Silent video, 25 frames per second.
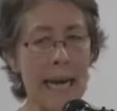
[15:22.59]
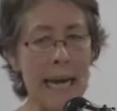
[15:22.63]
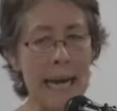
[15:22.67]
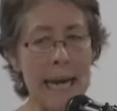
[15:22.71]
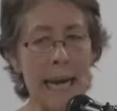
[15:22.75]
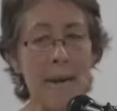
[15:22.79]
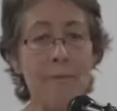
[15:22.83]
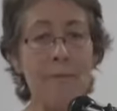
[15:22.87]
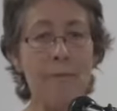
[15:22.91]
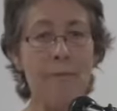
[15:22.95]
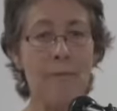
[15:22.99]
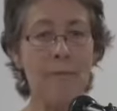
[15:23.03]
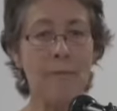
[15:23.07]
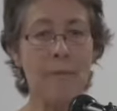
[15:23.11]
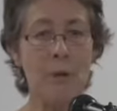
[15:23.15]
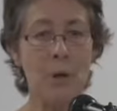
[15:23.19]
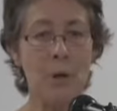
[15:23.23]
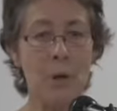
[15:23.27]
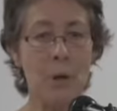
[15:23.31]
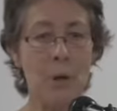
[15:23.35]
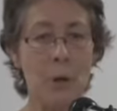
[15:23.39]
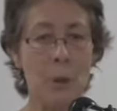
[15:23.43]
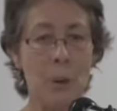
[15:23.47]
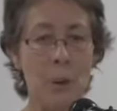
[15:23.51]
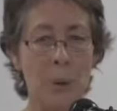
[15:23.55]
If
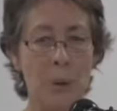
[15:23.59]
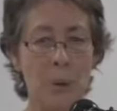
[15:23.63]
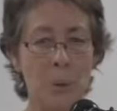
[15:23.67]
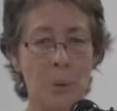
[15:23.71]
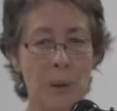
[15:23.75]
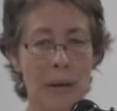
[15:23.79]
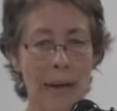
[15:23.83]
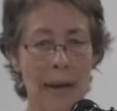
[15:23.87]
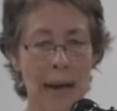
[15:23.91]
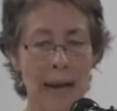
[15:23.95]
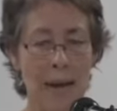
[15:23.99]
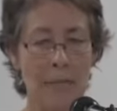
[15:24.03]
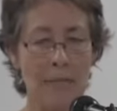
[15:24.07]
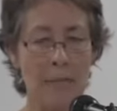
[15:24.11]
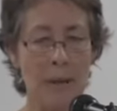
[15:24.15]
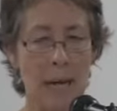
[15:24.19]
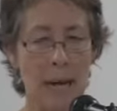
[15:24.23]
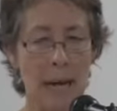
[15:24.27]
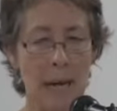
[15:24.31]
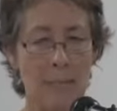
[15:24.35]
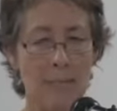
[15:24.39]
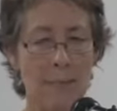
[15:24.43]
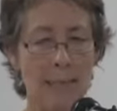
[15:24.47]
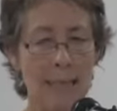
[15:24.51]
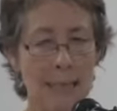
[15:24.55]
you
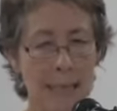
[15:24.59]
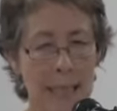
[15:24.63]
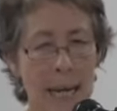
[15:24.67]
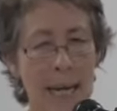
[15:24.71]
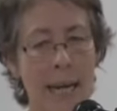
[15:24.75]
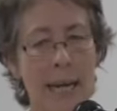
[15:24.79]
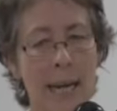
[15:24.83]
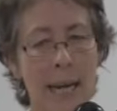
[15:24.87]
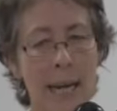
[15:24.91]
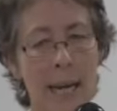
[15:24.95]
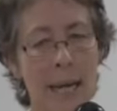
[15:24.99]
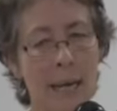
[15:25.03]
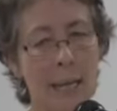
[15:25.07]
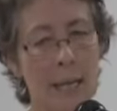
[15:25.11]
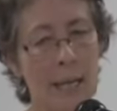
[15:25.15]
have study